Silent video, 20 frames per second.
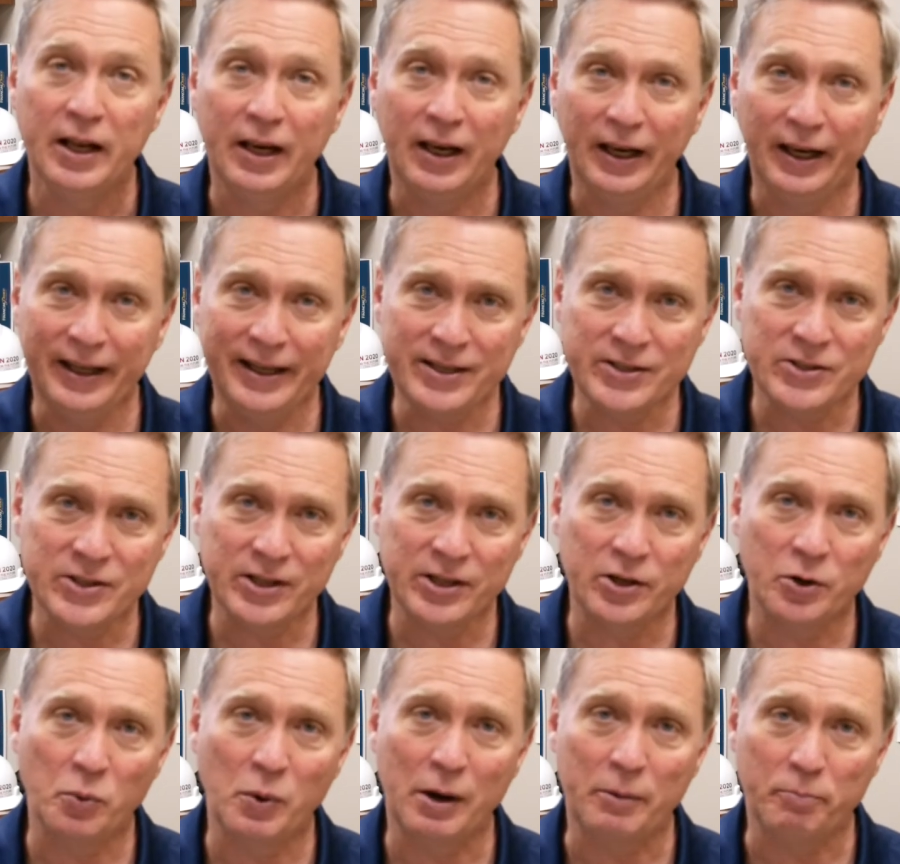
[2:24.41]

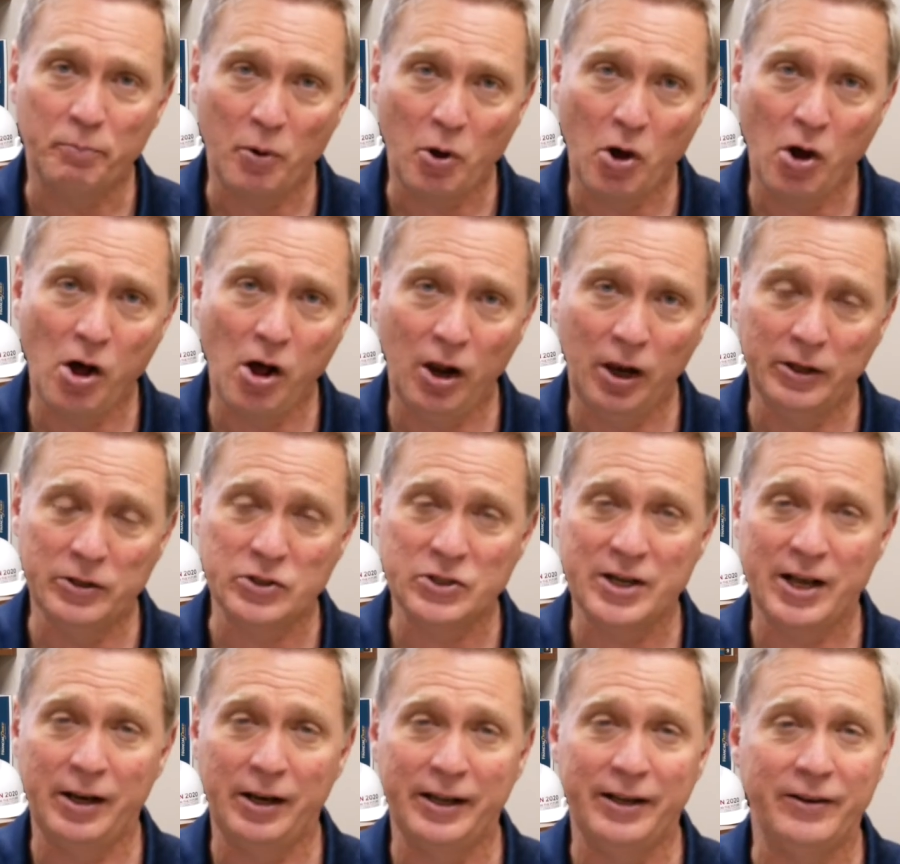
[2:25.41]
Listen to what Paul is
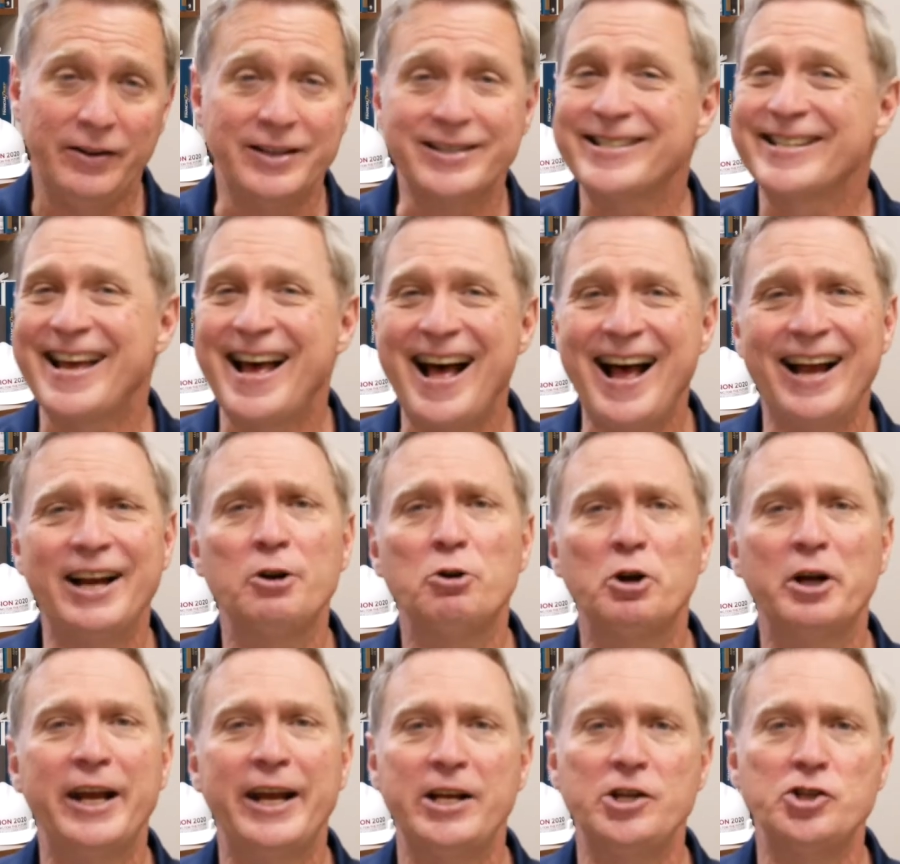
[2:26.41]
telling this
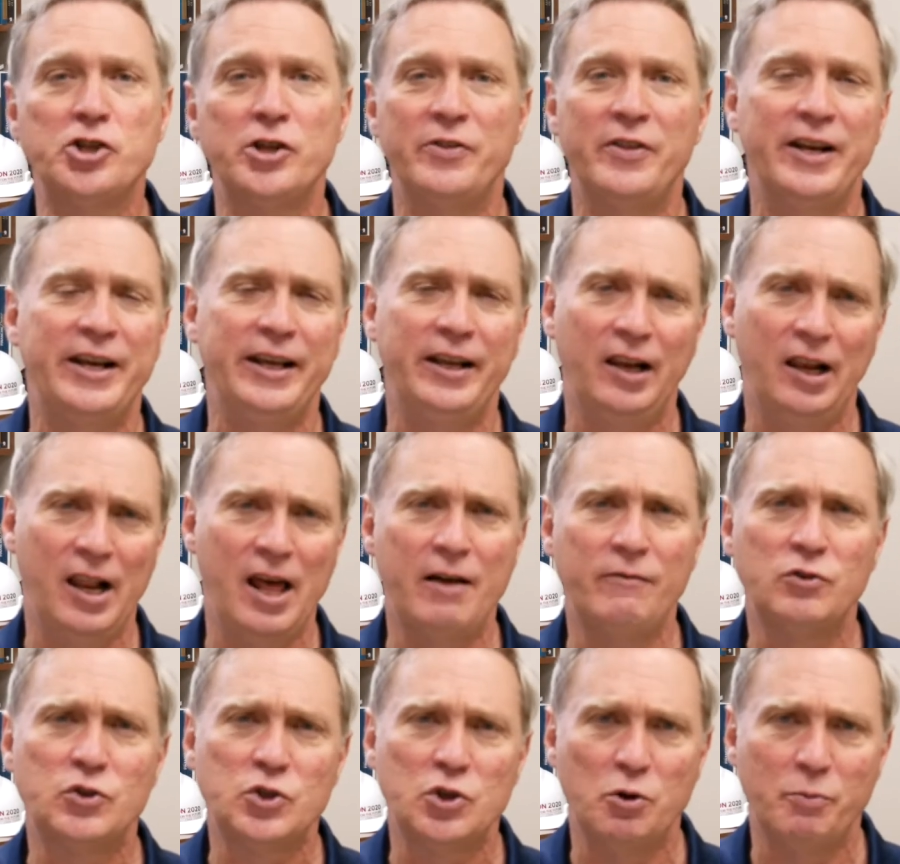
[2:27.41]
congregation that he
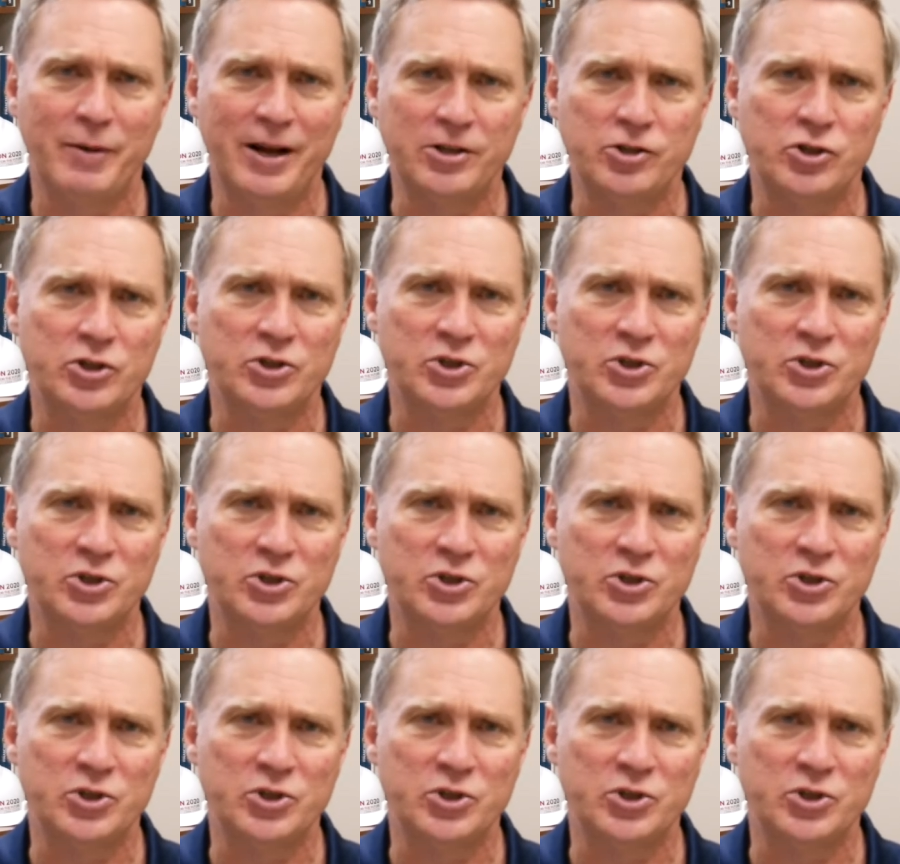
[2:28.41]
loves so much,